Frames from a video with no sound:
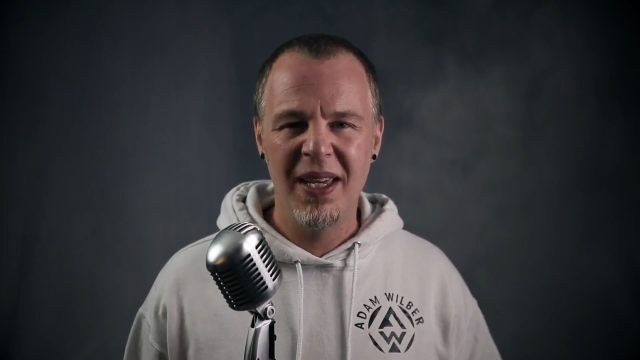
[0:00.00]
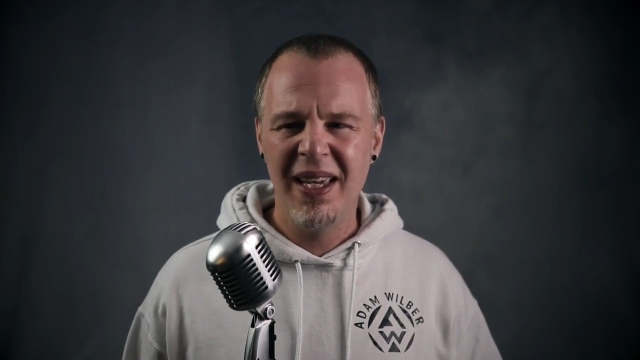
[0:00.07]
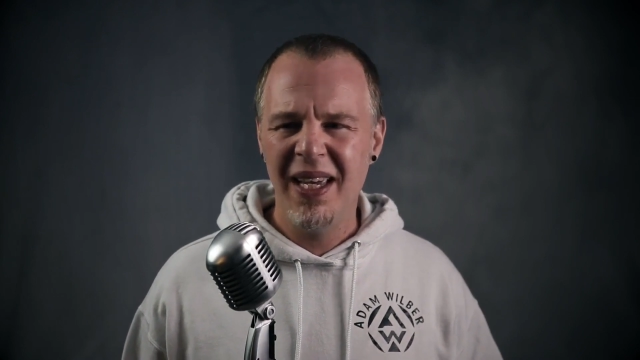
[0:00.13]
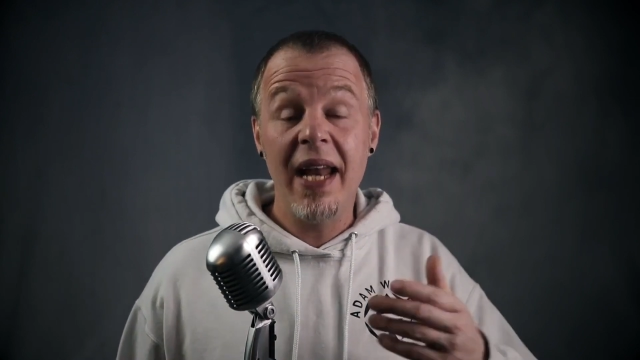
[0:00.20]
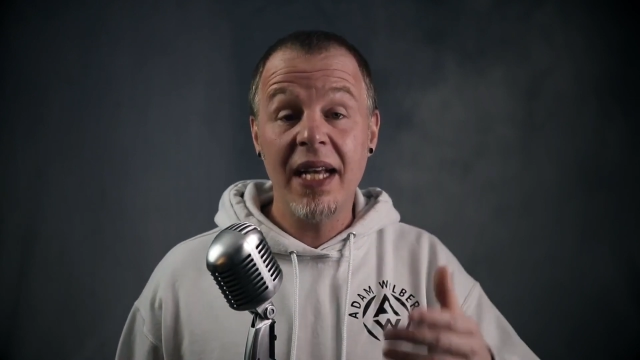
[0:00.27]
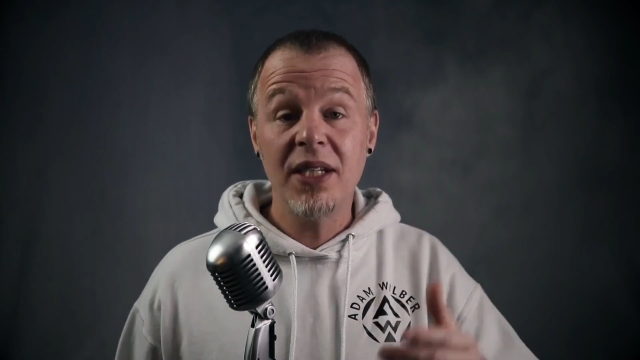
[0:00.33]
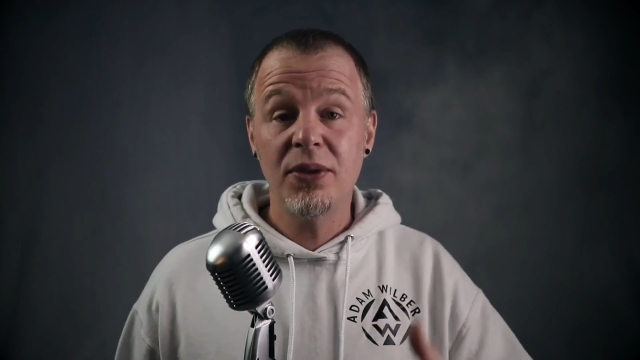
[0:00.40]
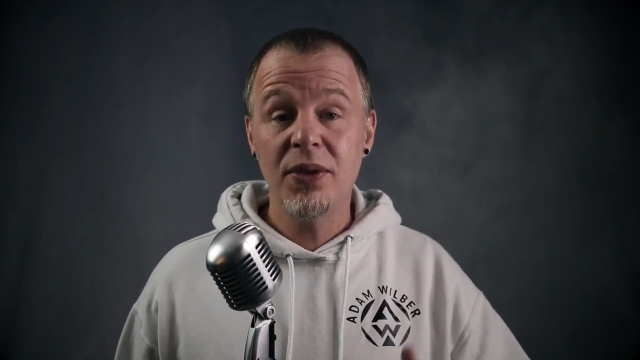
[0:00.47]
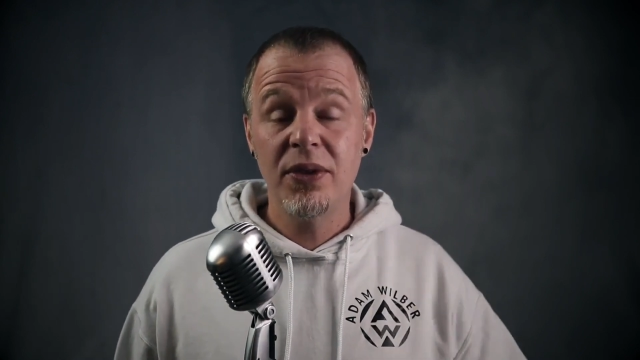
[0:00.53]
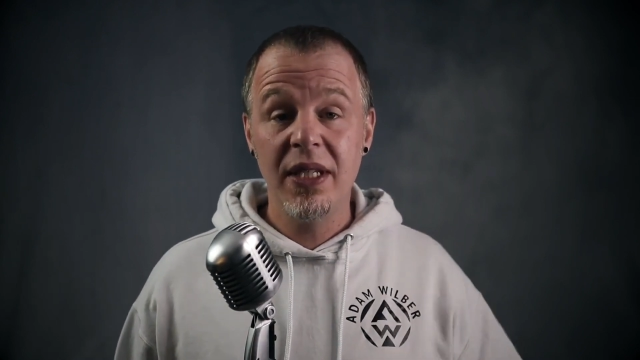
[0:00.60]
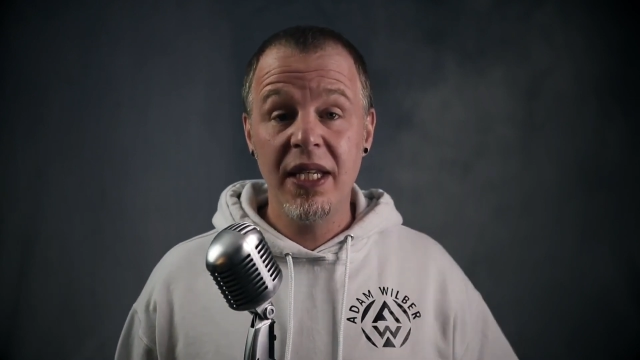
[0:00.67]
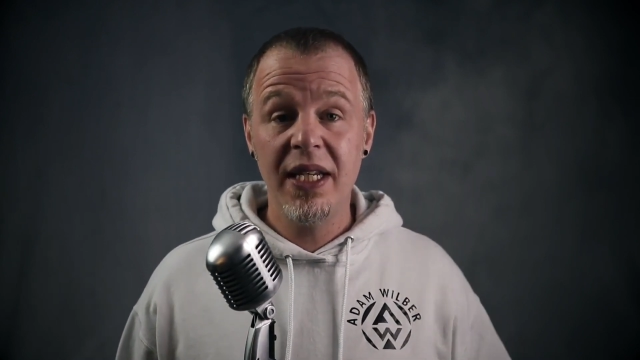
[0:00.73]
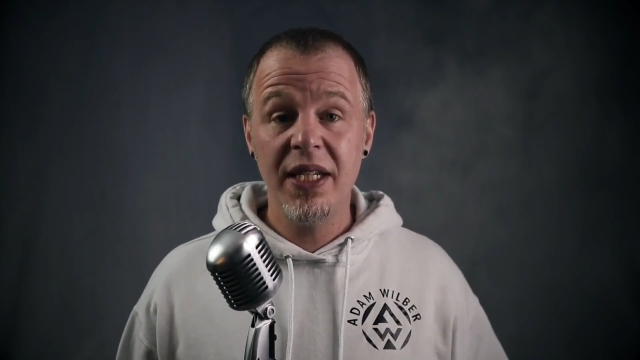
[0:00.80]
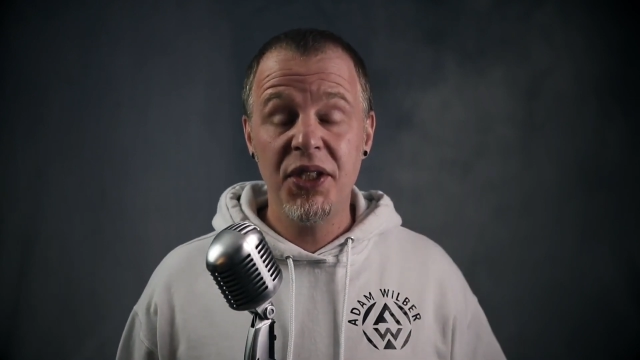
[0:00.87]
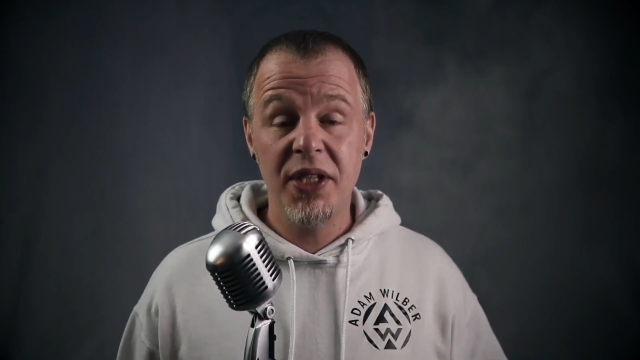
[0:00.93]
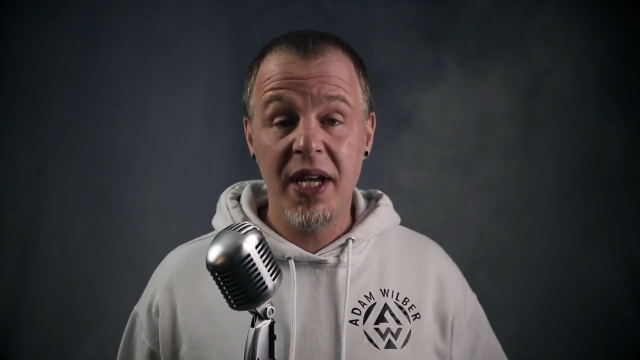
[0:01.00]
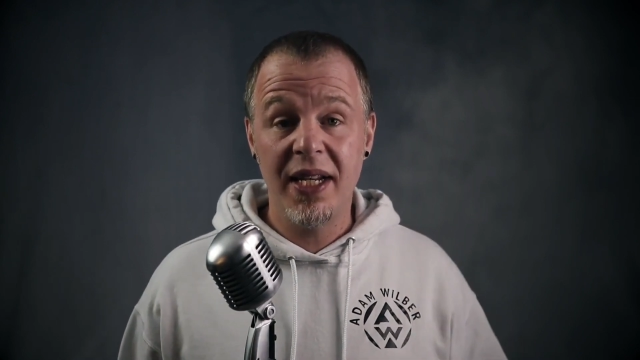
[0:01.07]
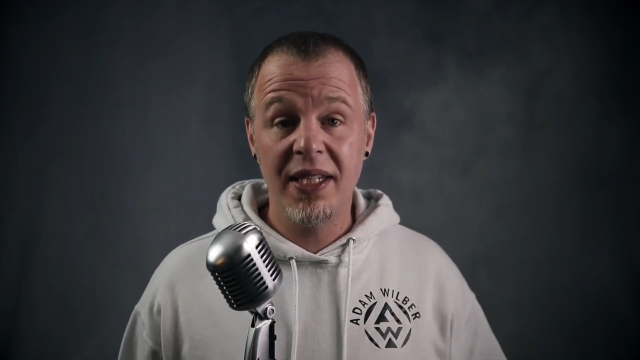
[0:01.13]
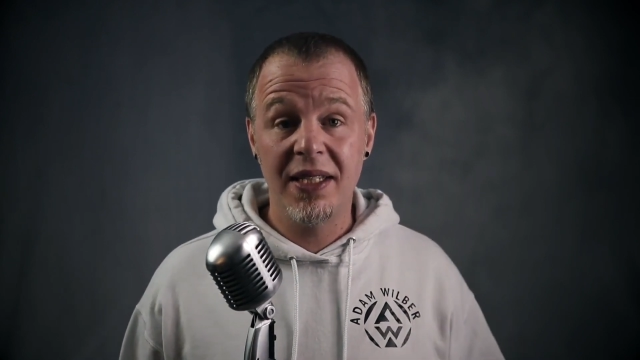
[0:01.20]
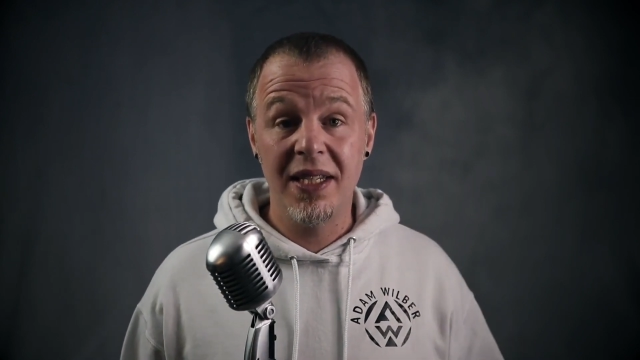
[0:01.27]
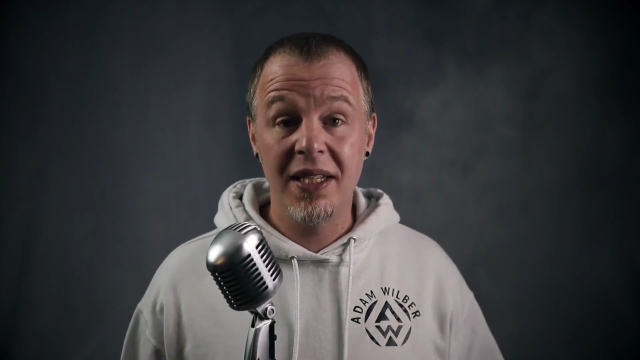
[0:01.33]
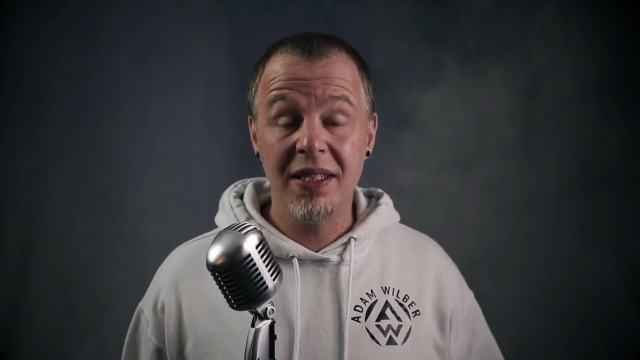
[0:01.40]
The next routine in
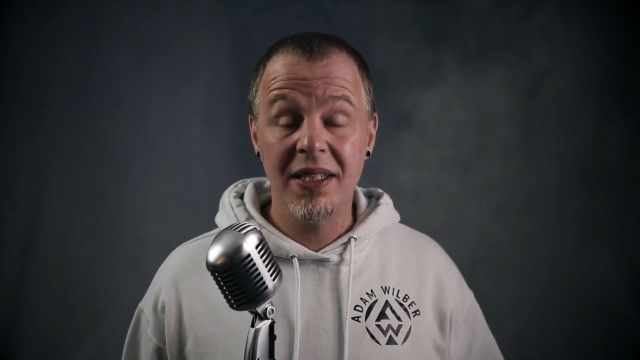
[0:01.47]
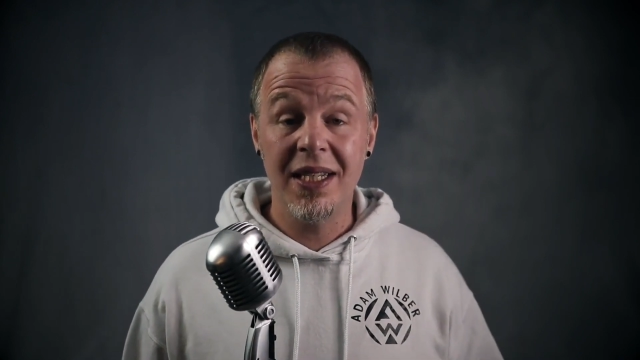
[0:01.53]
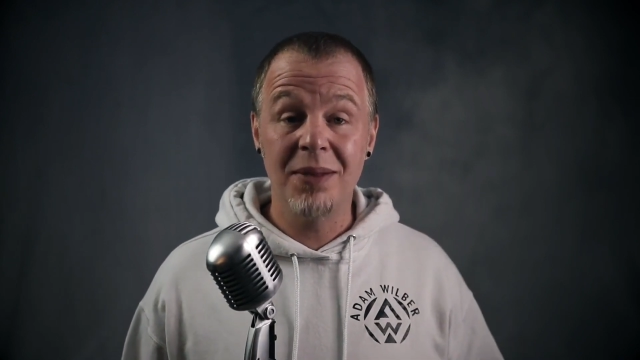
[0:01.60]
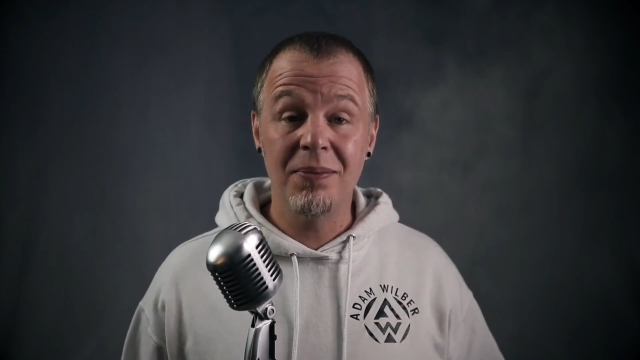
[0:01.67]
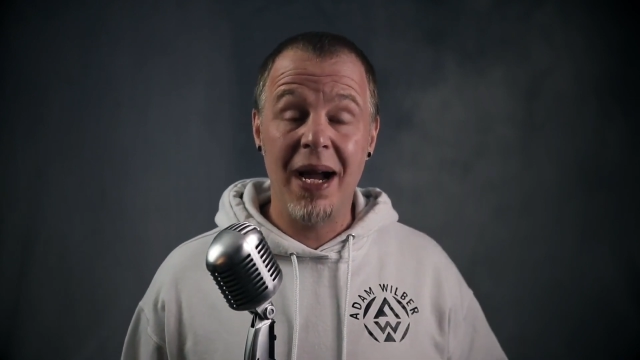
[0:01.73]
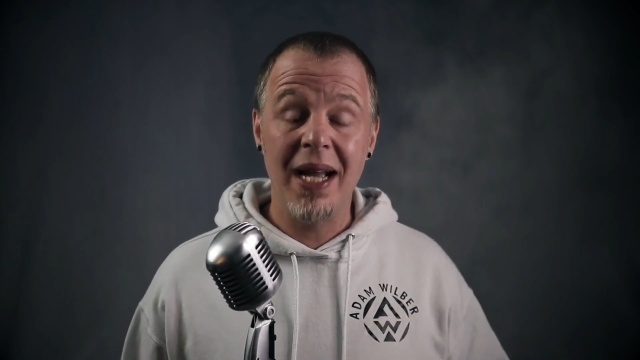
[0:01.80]
Genesis is